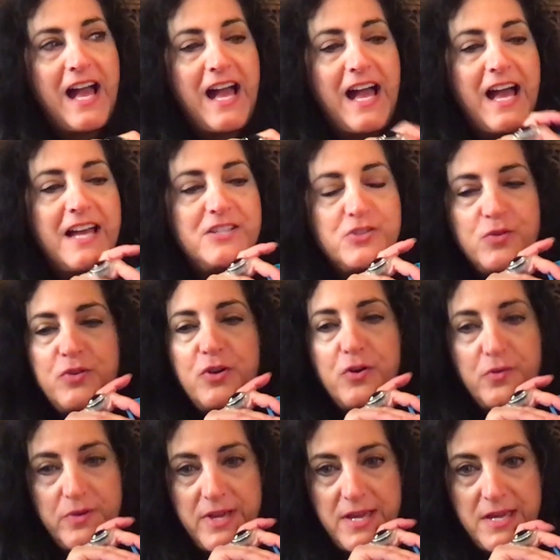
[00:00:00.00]
I don't
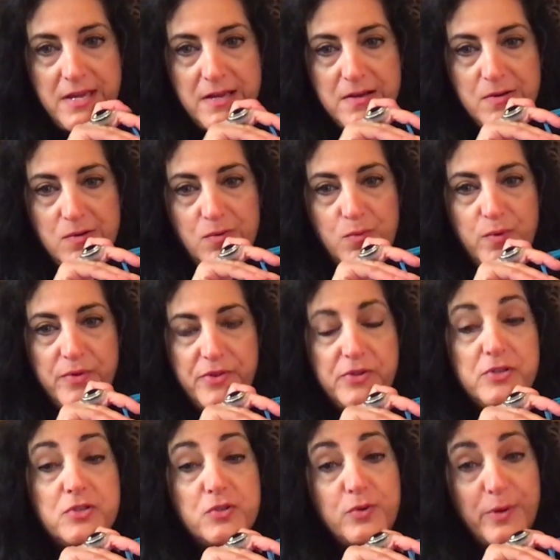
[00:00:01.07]
agree with the
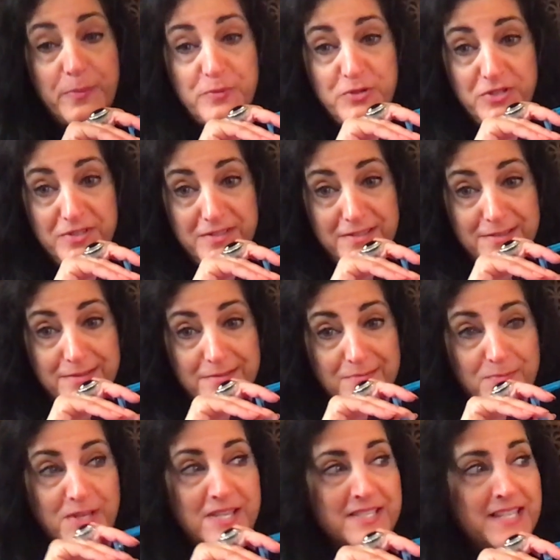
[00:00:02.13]
descriptions
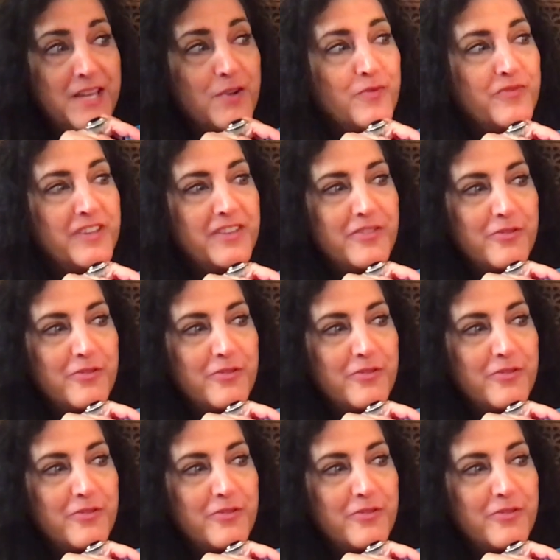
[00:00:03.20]
because I don't think